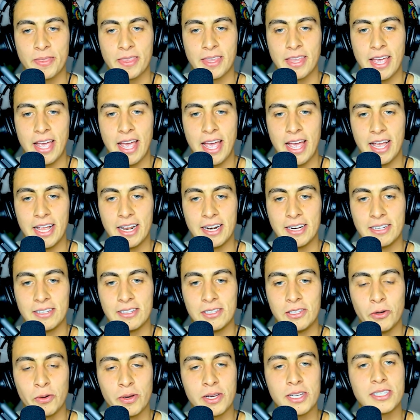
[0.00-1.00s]
And
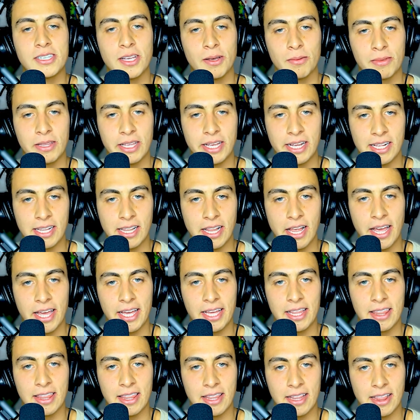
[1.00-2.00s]
doing something like
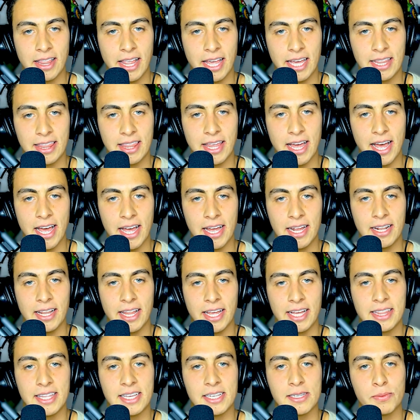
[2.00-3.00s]
like that,
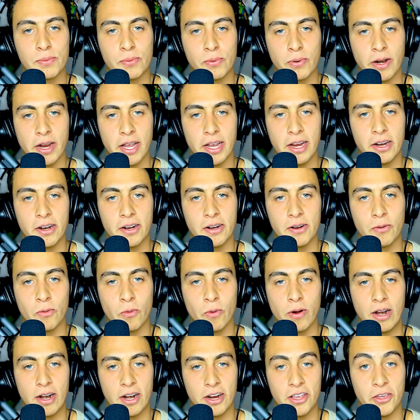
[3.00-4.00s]
like this prayer
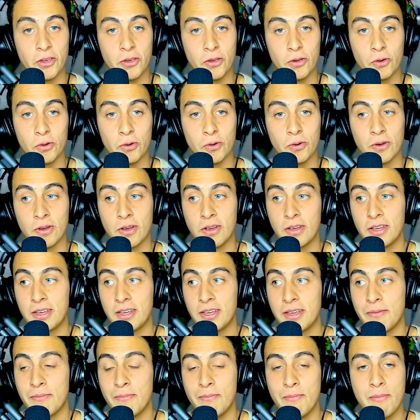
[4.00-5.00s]
where you
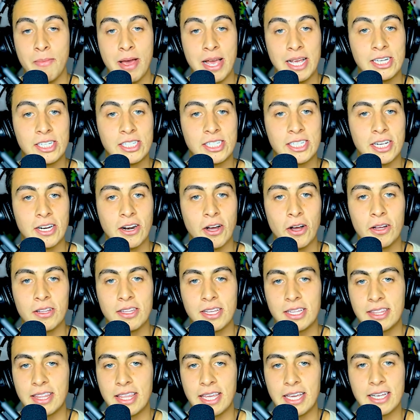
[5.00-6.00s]
mention all the
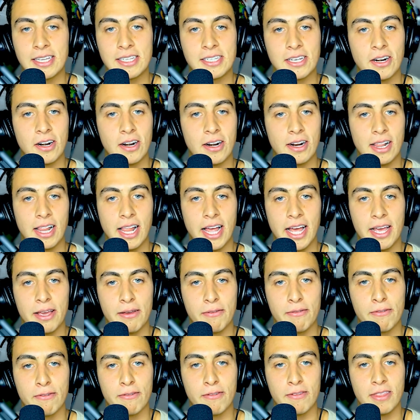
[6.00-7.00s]
things in our
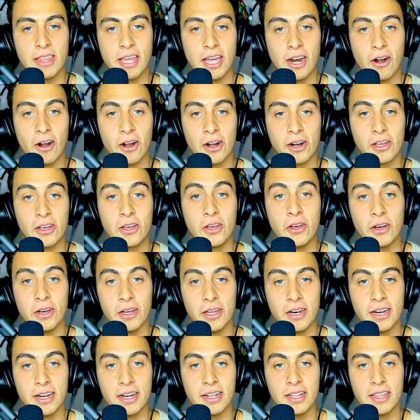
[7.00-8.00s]
life that are
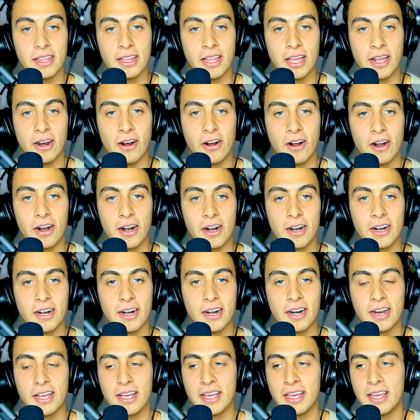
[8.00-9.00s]
good, that are
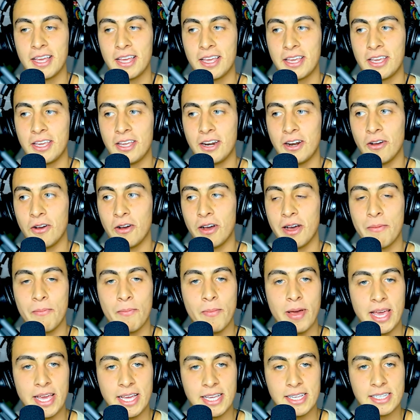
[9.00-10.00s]
you know
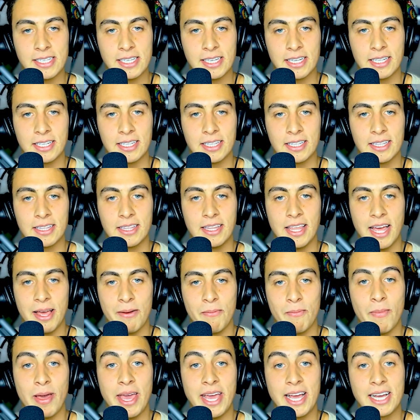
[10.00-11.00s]
amazing, that
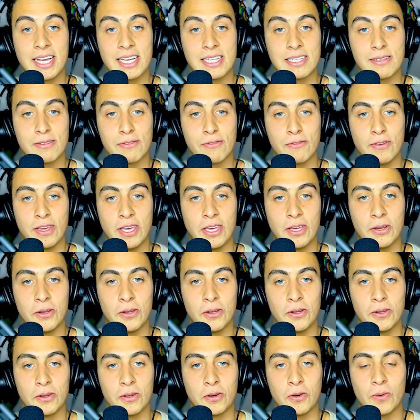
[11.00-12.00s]
make us
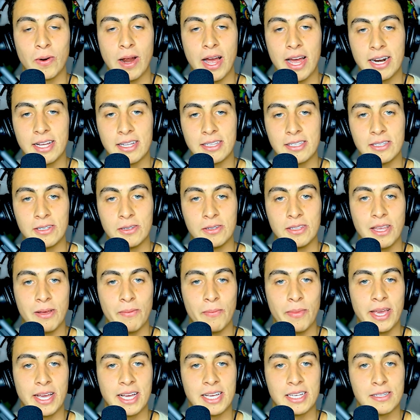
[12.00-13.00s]
feel gratitude, that
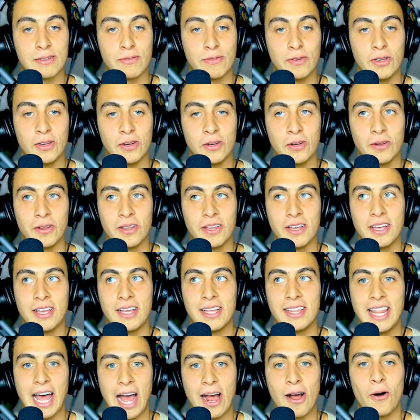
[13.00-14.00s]
make us feel
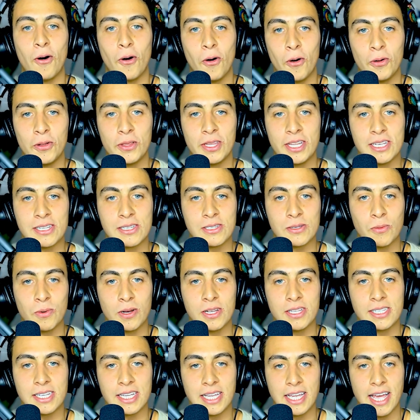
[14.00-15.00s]
that wholeness
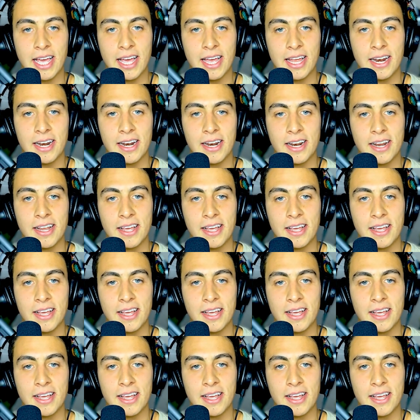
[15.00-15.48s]
once again.